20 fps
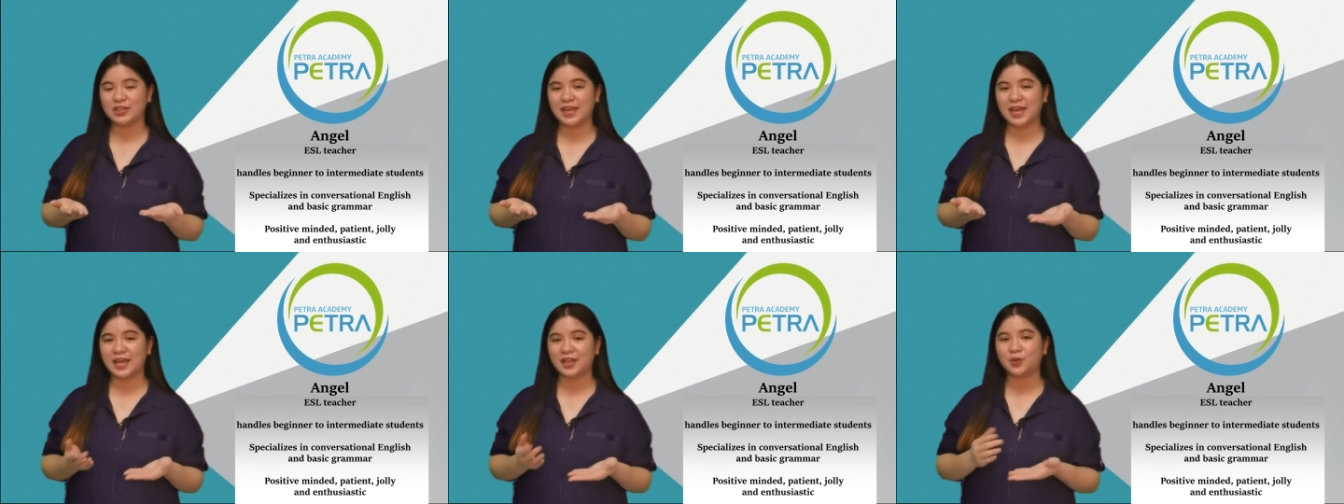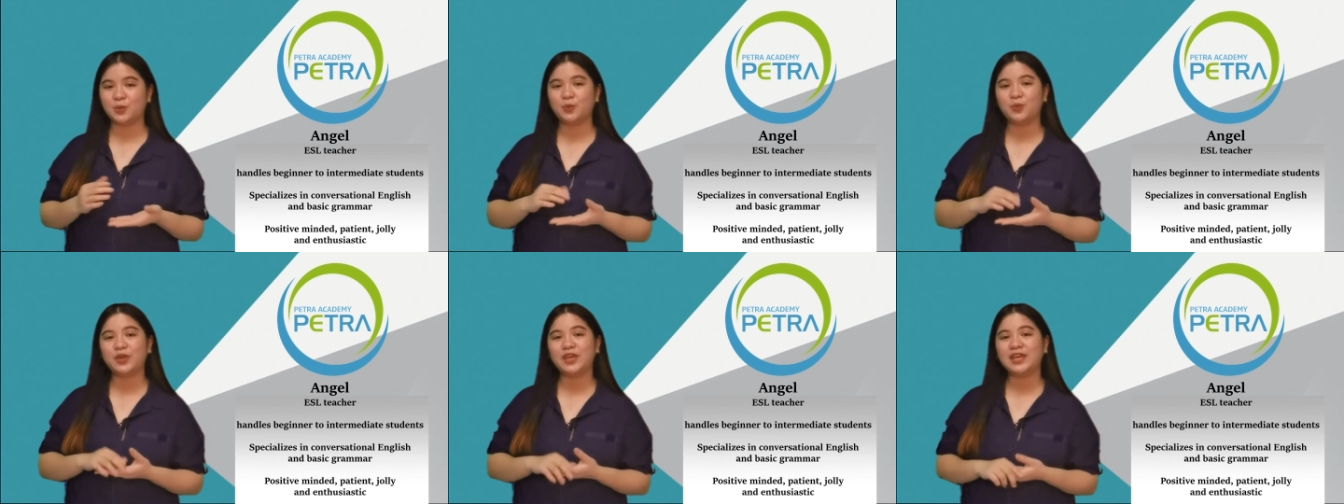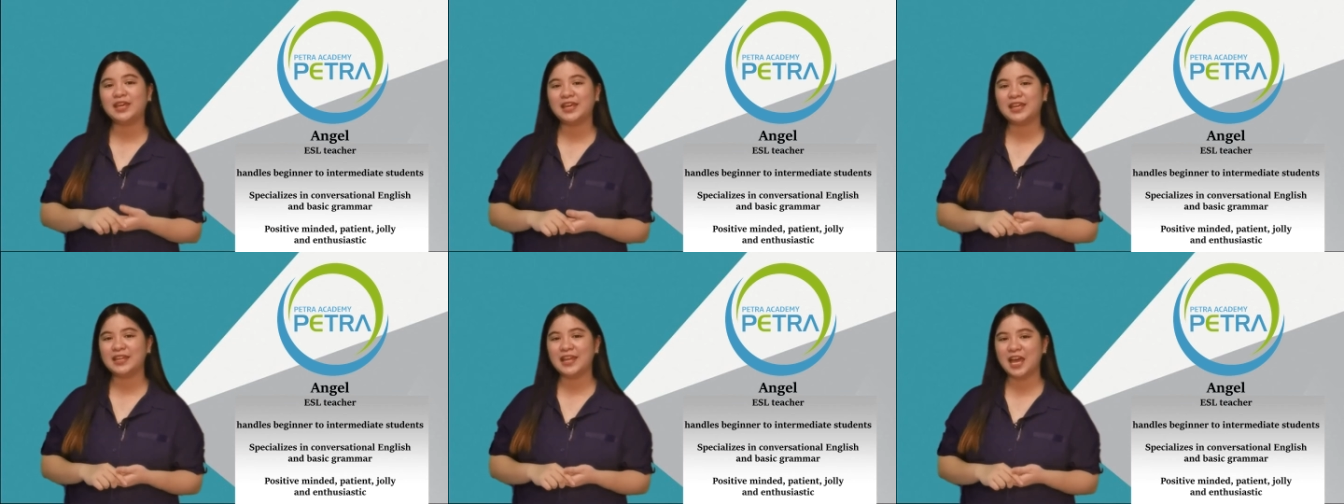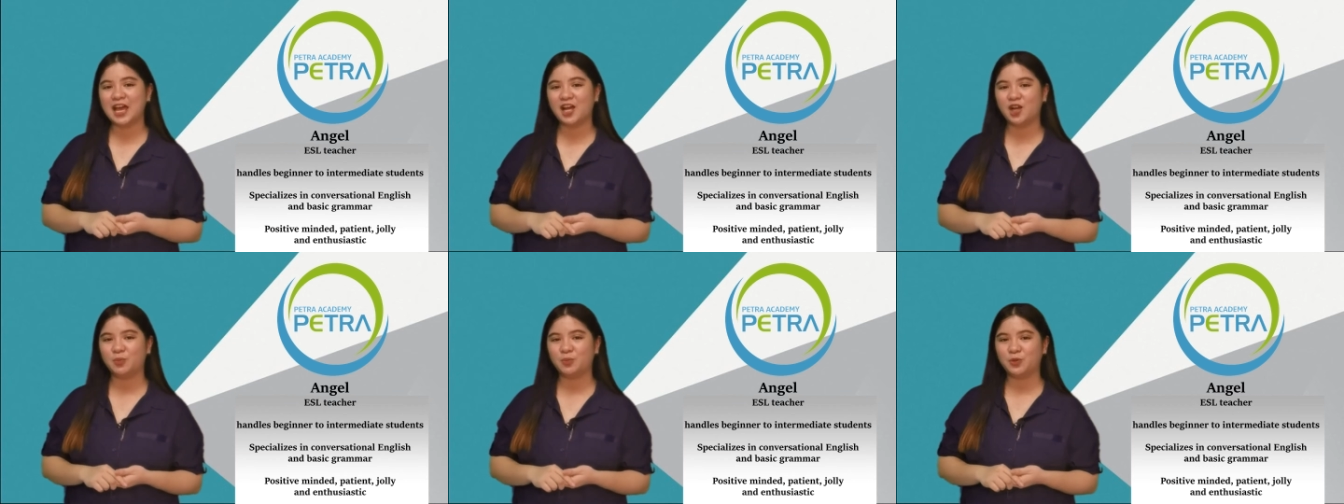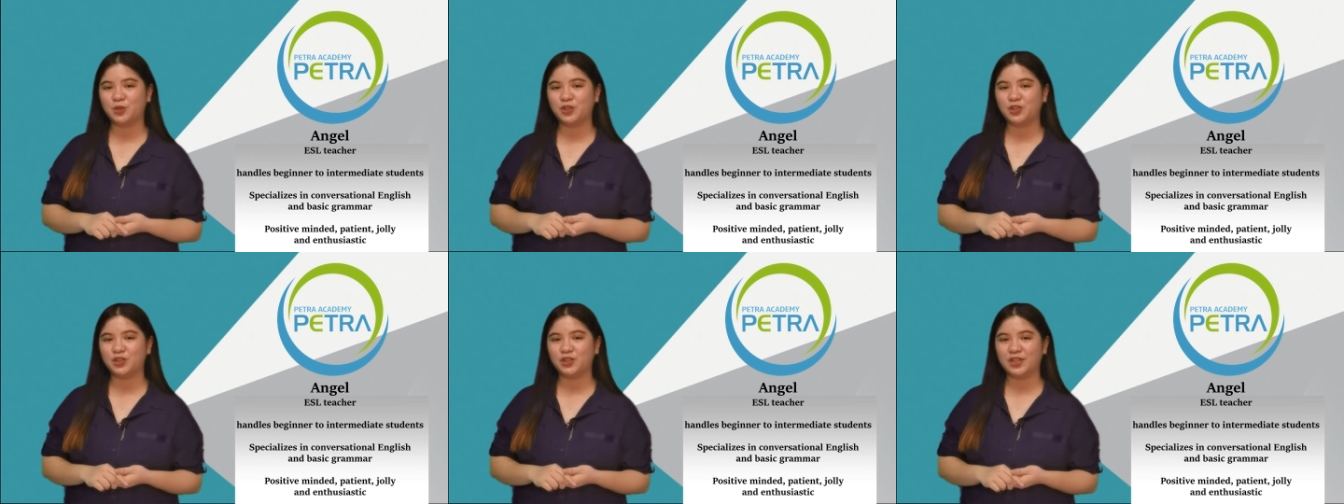that we can
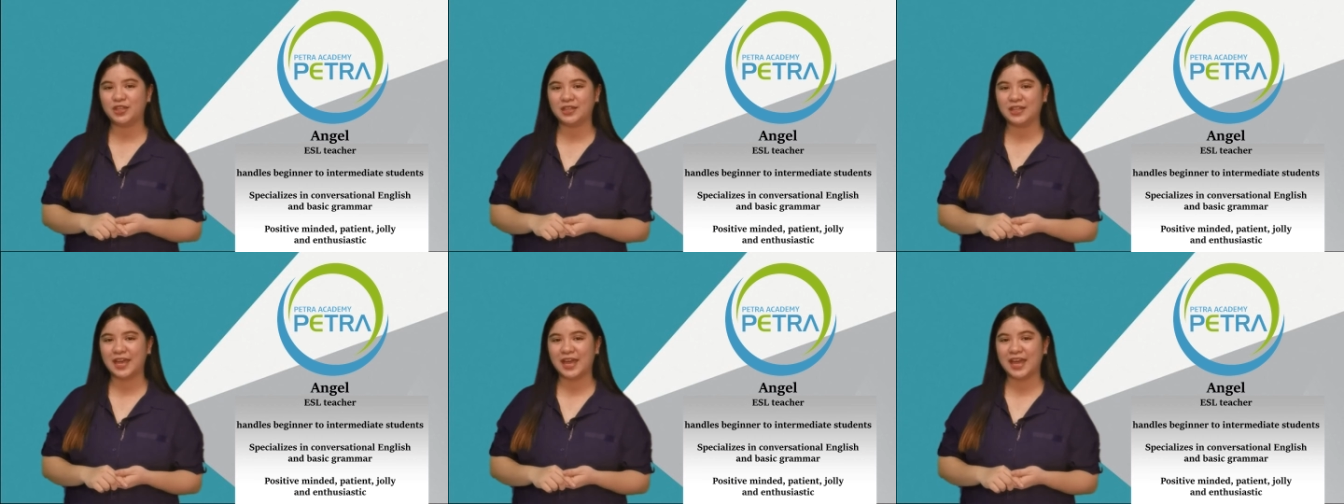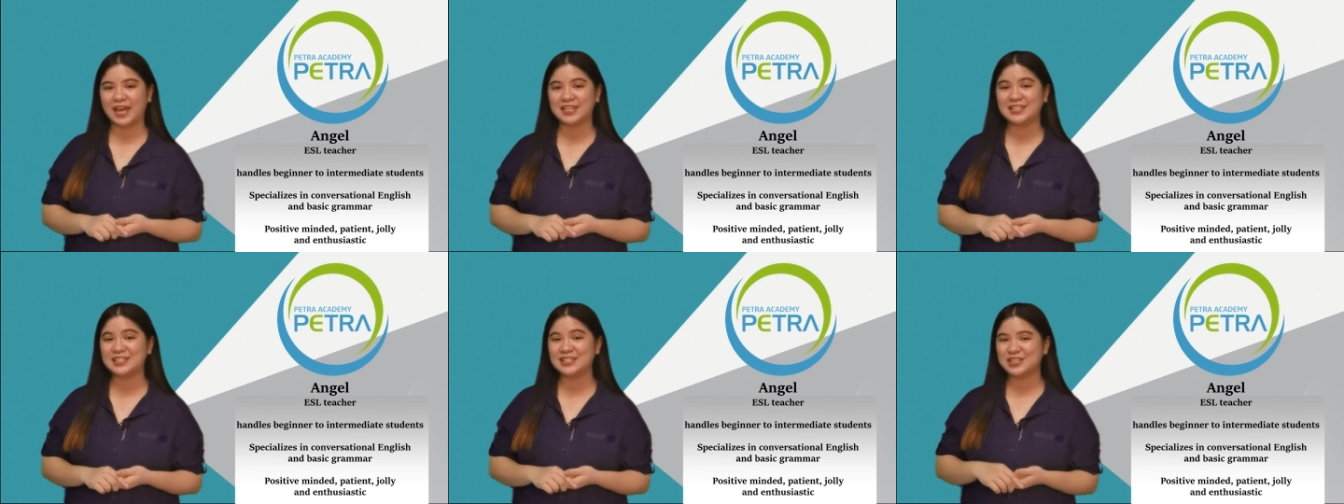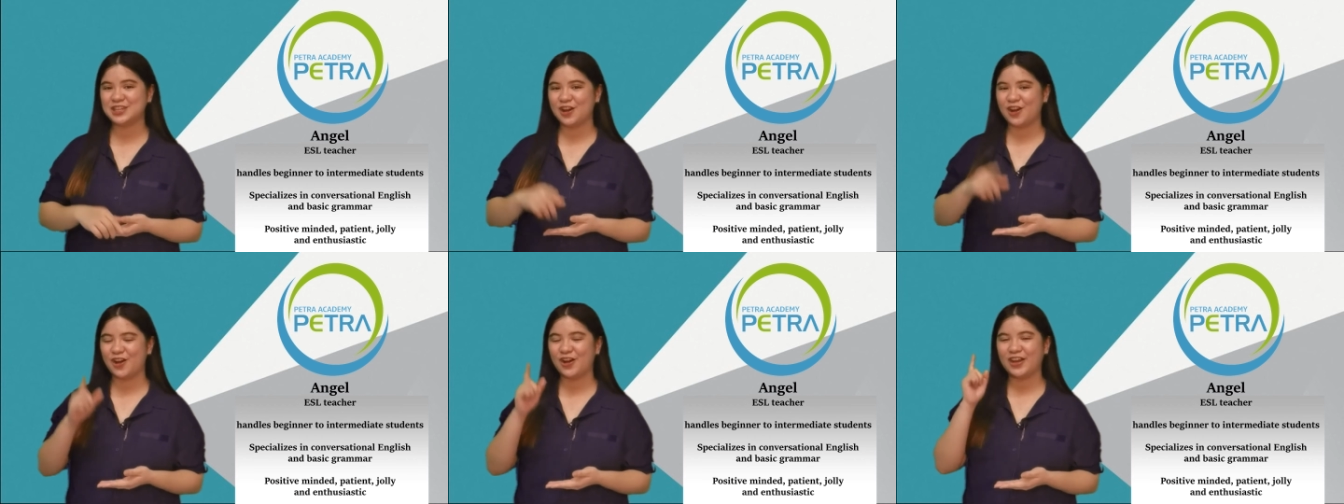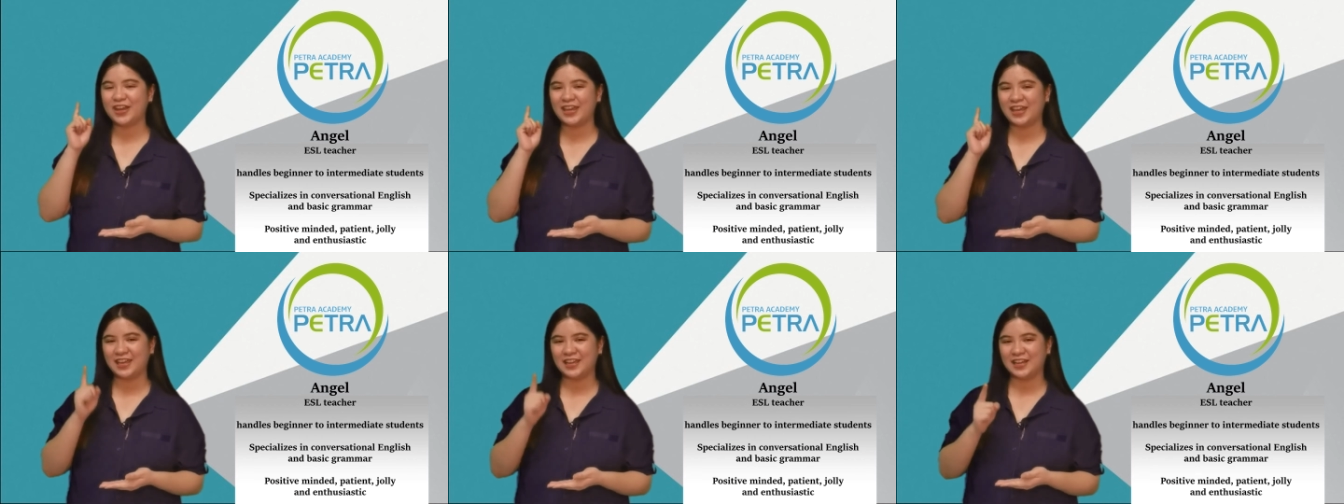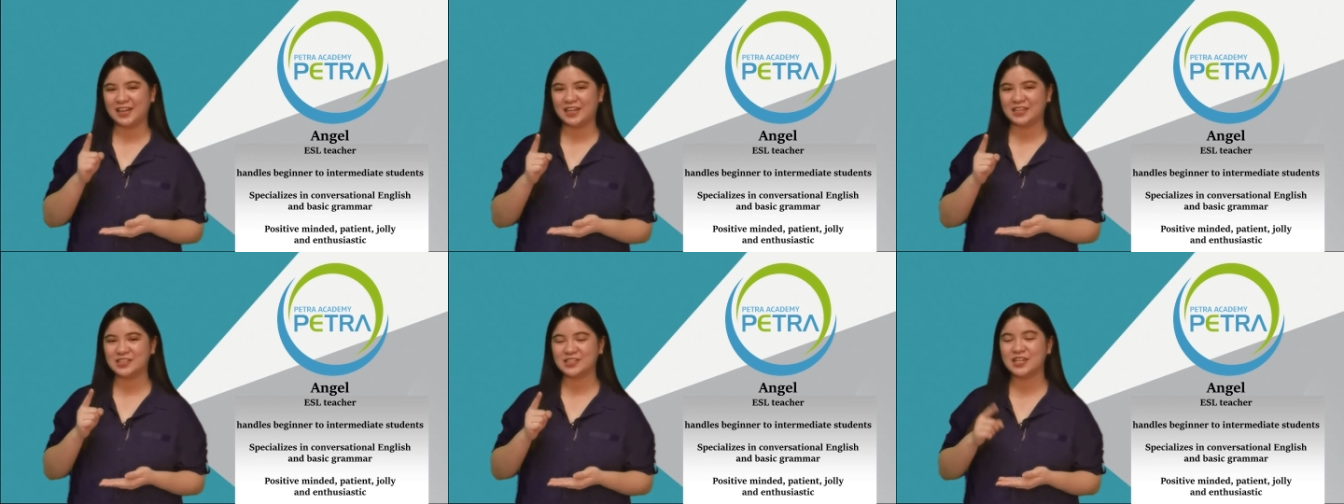help you to enhance your
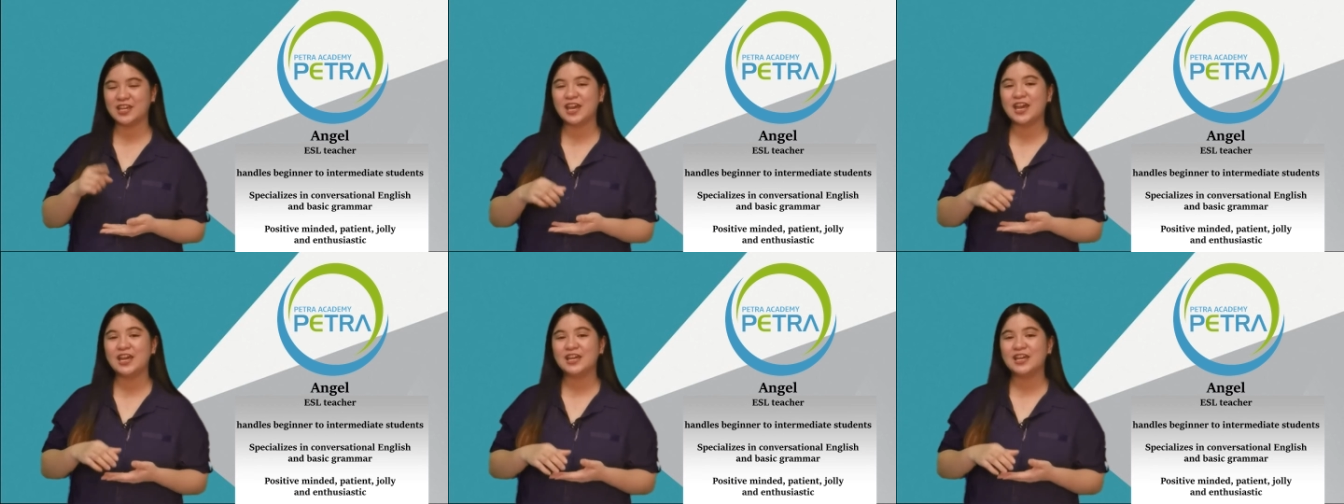English.